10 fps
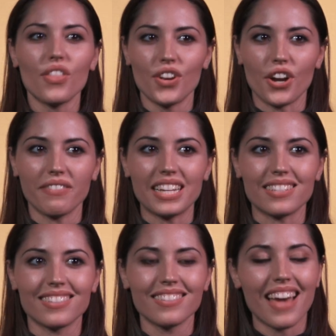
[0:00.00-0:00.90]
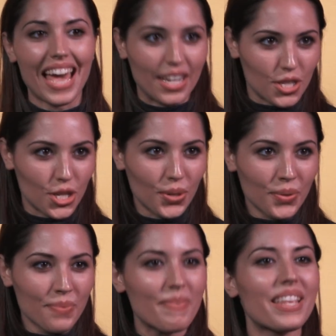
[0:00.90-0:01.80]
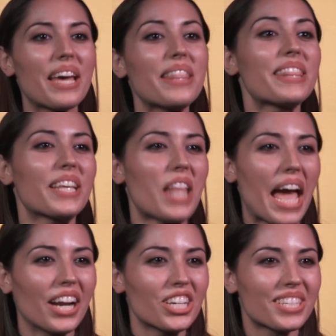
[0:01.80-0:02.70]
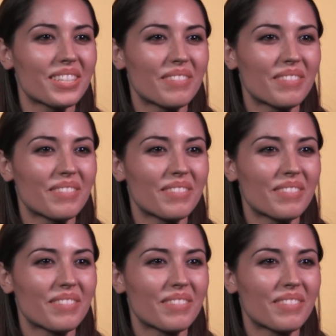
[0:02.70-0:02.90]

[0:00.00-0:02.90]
the nervous, and two, the liars.